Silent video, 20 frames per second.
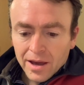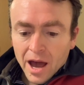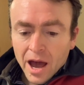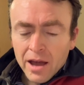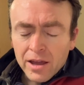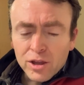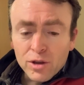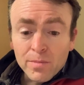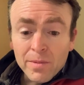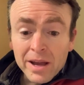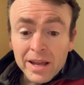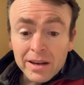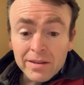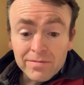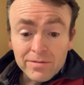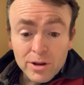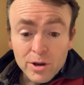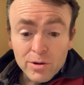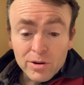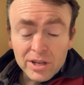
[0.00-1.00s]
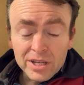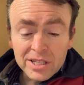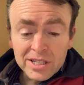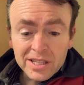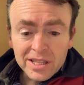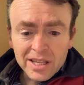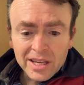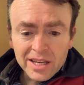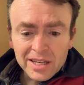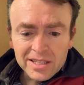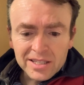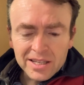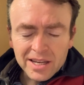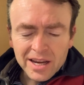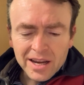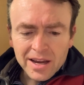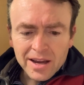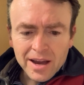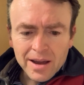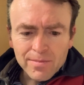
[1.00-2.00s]
You might have noticed that
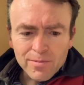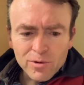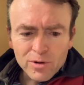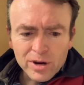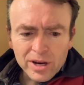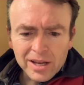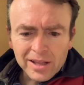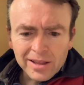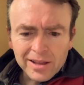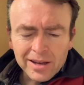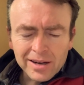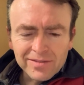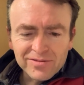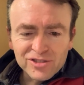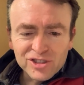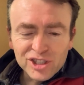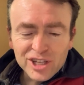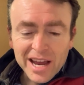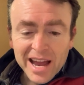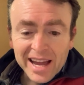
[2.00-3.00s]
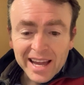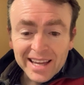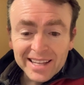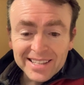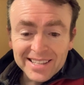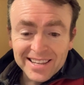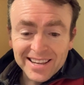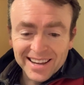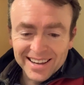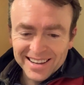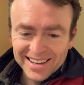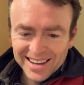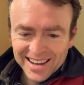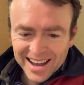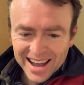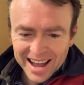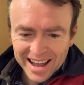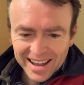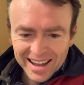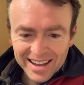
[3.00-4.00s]
I'm wearing a lot of jackets.
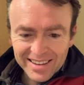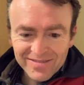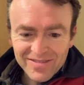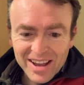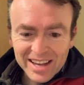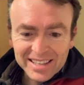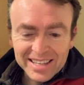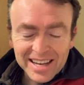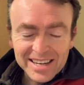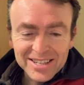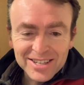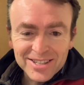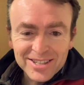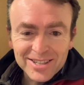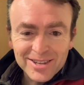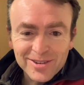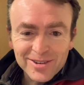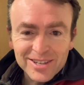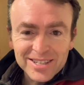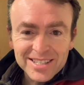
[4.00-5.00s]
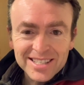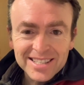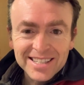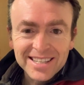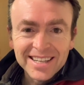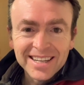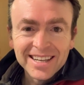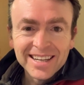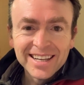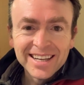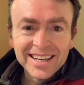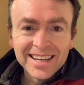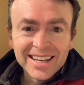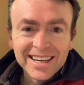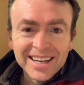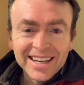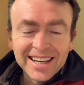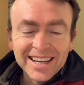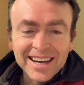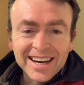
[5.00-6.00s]
In fact, I just noticed
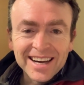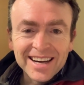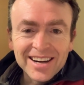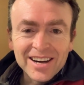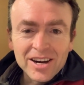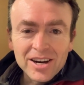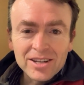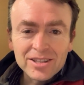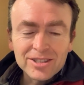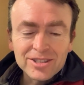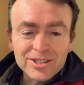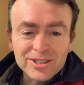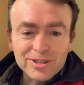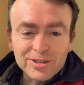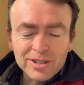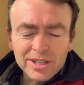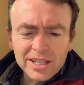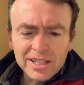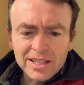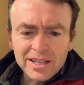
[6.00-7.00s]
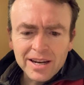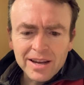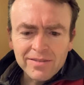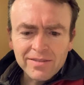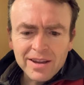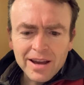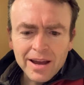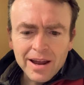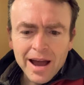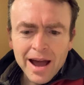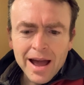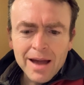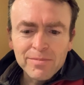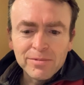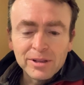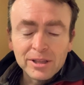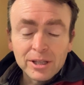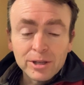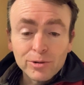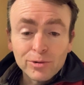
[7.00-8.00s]
on the screen that I'm
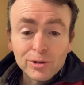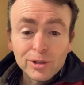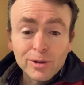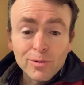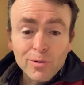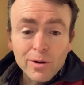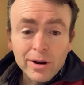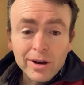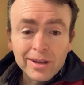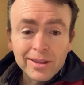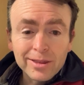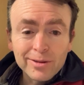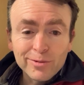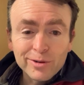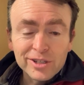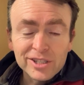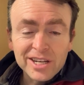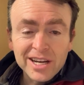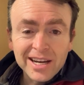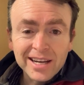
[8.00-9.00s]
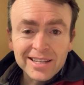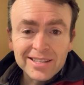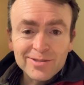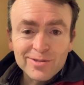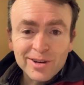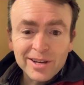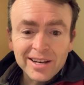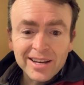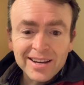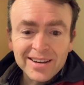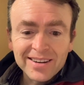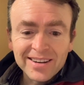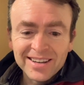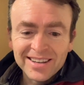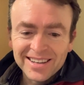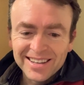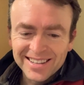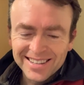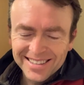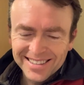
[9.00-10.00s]
literally wearing three jackets right
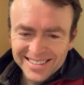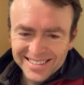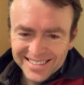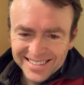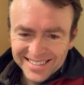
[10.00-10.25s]
now.